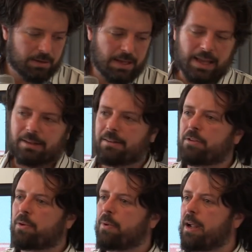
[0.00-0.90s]
in
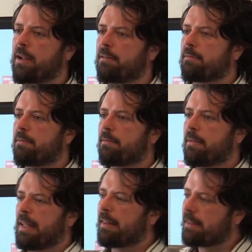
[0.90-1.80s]
such a way,
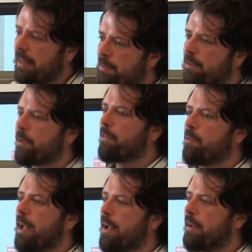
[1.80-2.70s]
in the same sort of
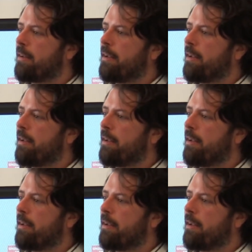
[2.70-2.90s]
way